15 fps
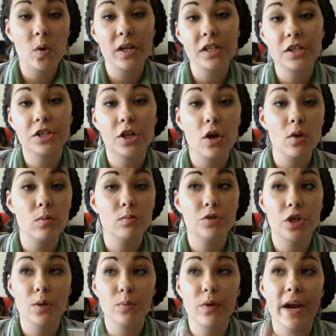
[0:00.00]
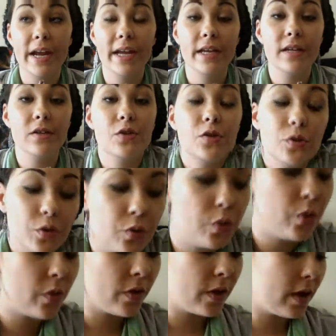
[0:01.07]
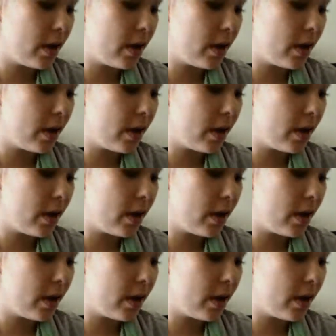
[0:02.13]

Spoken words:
going to jump right into